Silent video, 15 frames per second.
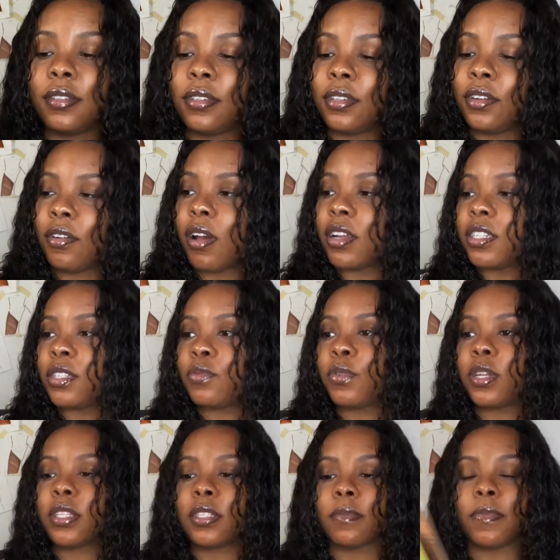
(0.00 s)
You know, I just
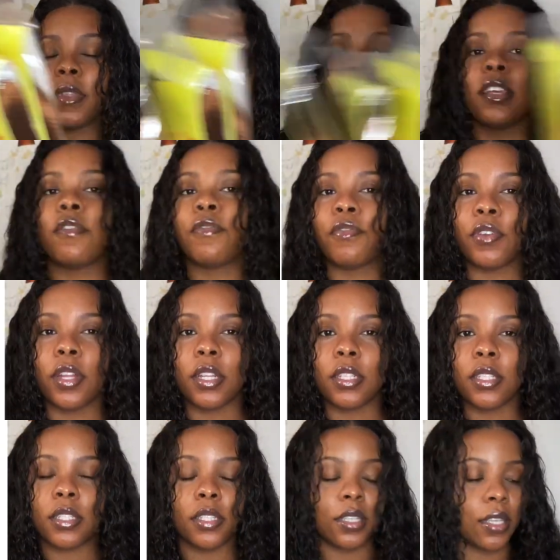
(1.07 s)
wanted something
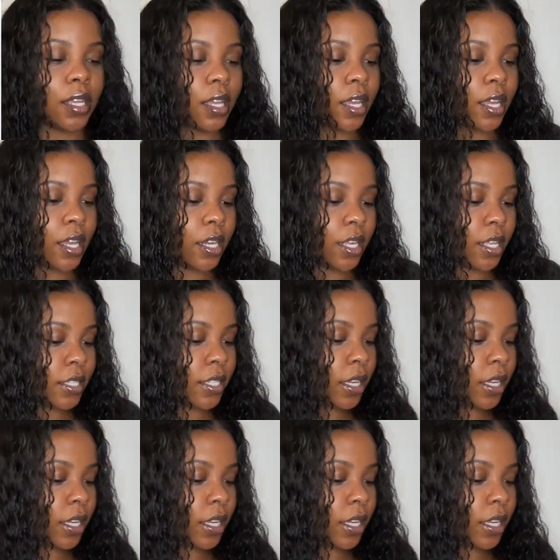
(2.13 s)
different, and it's